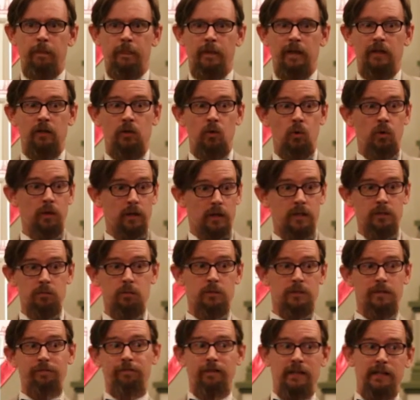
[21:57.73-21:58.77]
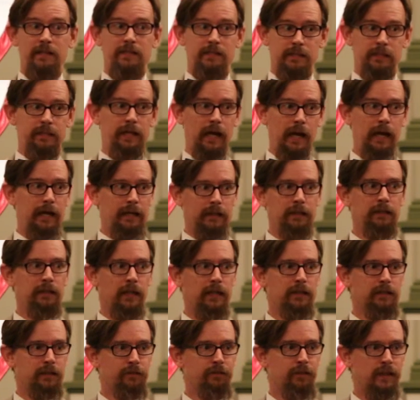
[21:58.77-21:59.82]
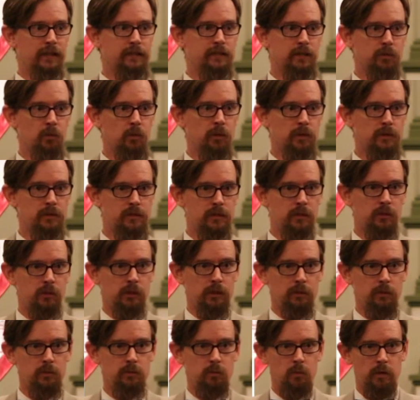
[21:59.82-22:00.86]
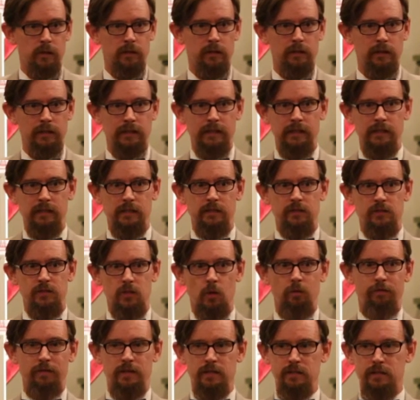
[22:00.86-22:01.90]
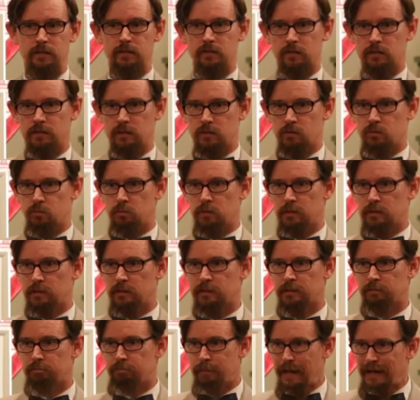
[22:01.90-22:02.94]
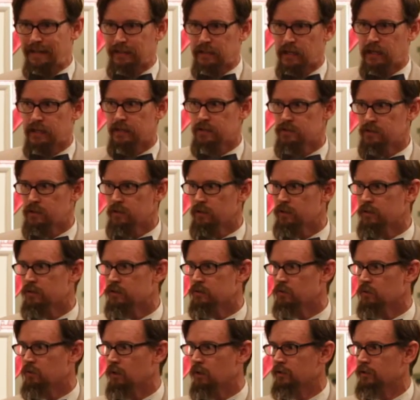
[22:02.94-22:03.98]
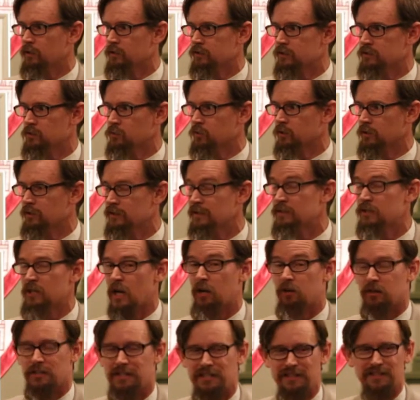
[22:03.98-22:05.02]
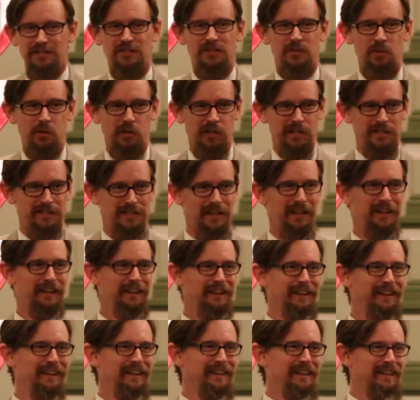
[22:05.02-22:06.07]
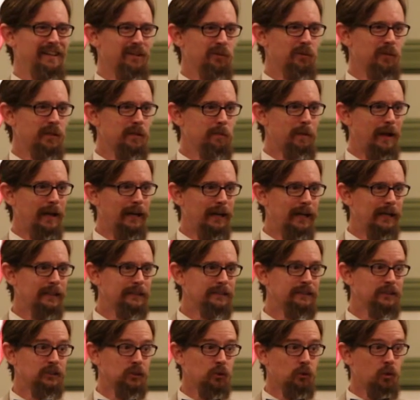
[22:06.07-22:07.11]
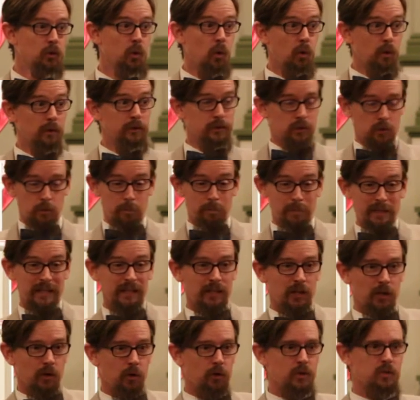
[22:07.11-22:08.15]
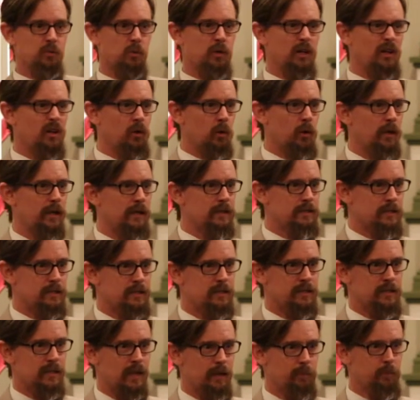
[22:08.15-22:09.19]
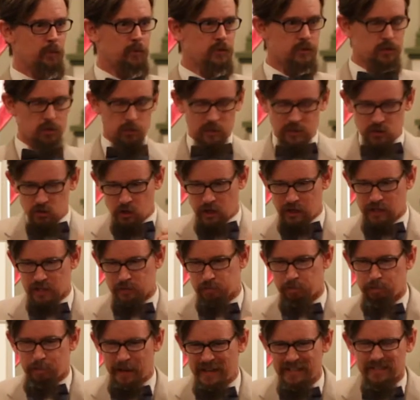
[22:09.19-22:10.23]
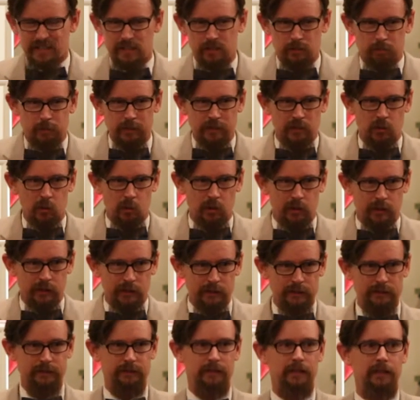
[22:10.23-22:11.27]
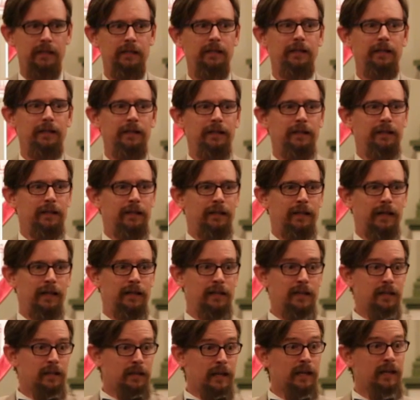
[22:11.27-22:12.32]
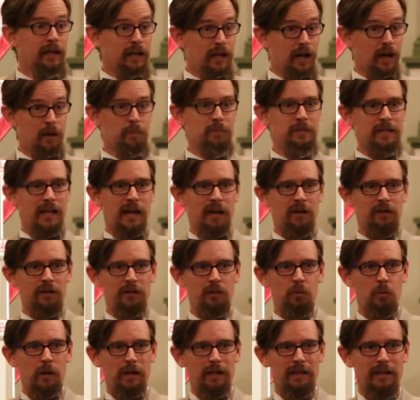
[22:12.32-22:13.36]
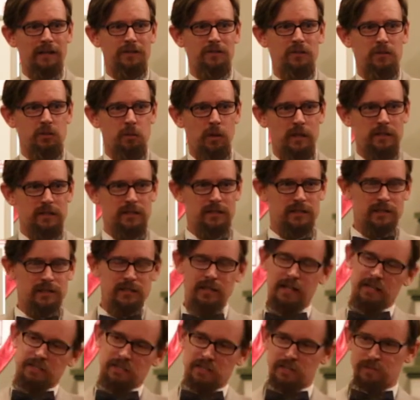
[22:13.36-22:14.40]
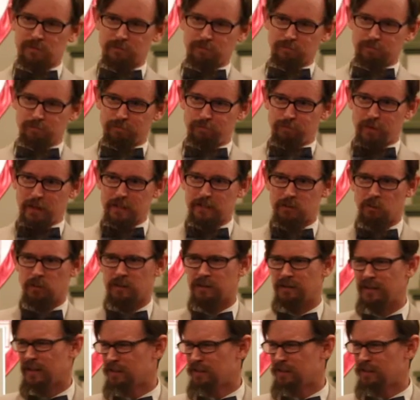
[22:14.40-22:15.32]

And Gorgias was a fancy guy. He liked the fancy words too. He was one of the lead sophists. He was one of the lead bad guys in all the Socrates stories, one of the bad guys. And so Meno is one of Gorgias' disciples. And so he's trying his best to be Gorgias. And it comes out in the way he answers questions. He's like this fancy one.